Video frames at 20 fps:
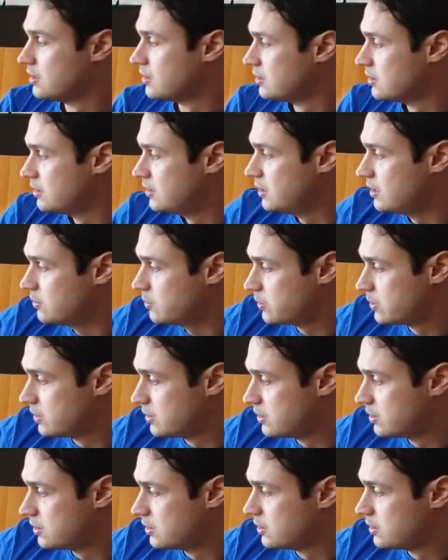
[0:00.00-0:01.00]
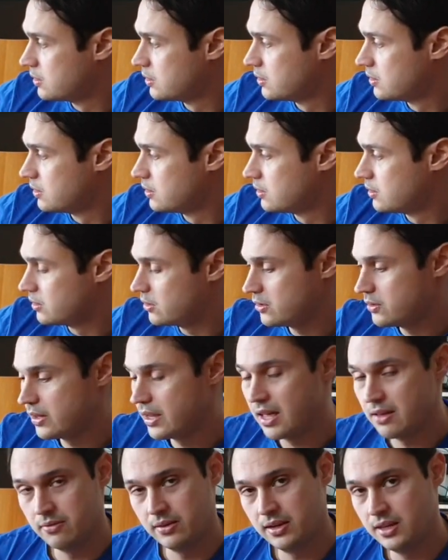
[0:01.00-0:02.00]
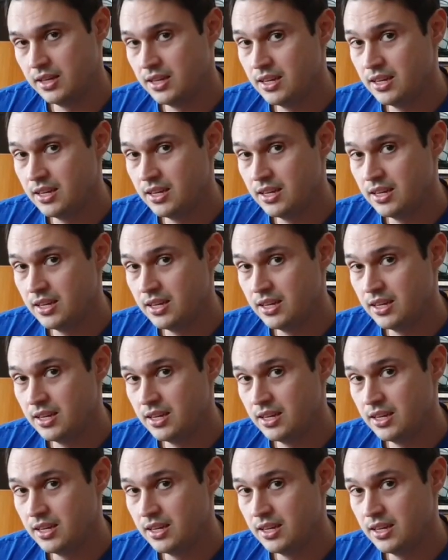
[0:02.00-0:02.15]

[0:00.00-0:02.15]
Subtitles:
This one doesn't have any